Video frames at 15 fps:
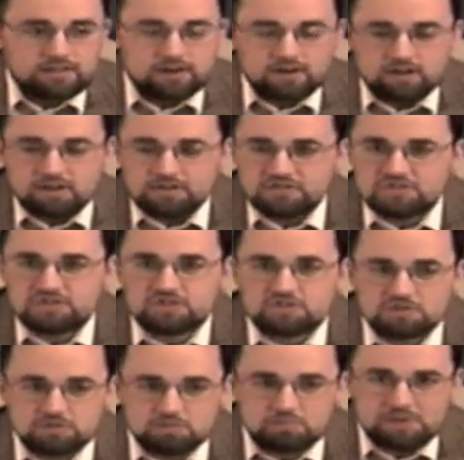that all
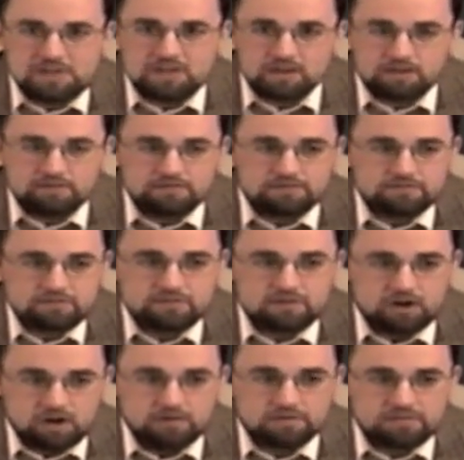speak of
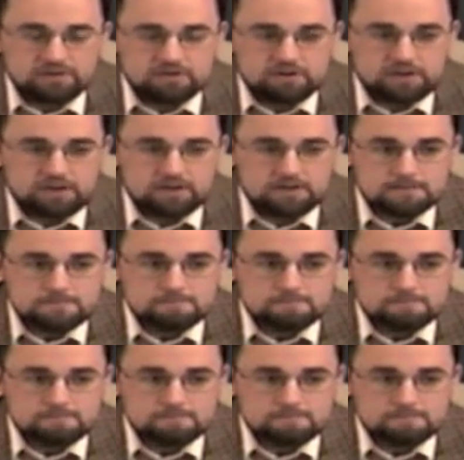art theory.